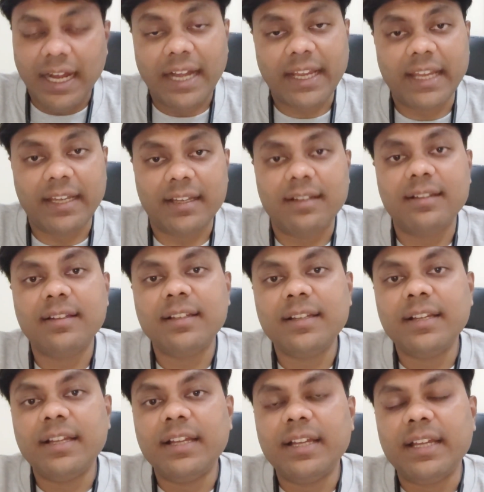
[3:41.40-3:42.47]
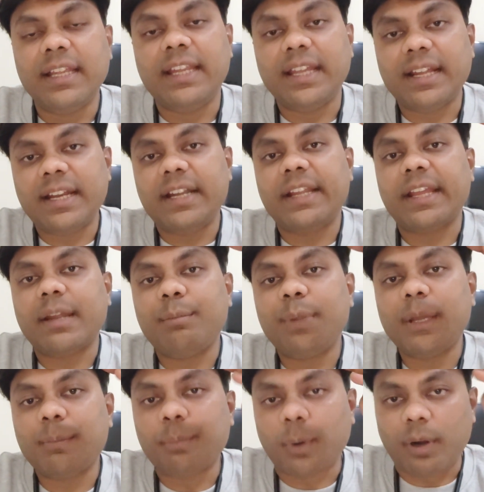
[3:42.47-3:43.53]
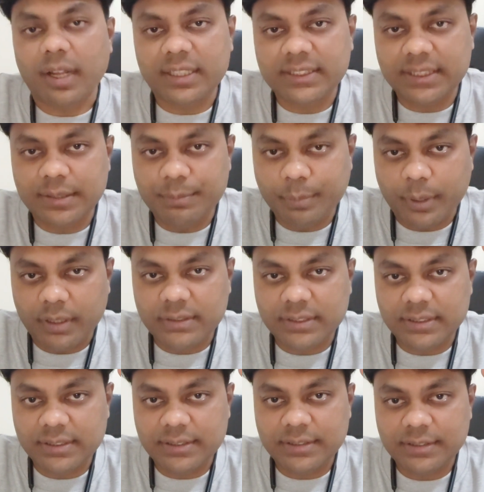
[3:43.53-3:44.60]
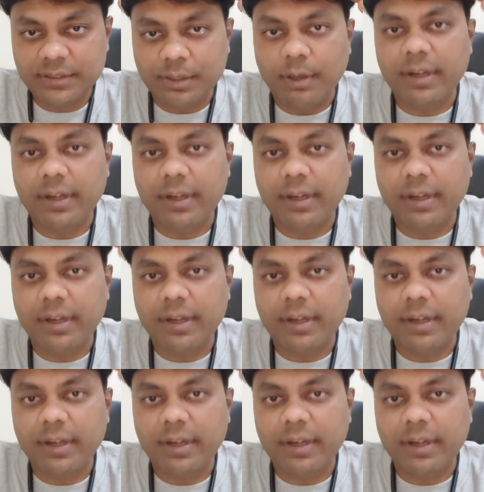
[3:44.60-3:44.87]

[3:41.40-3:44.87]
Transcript: Again, here it can be a production process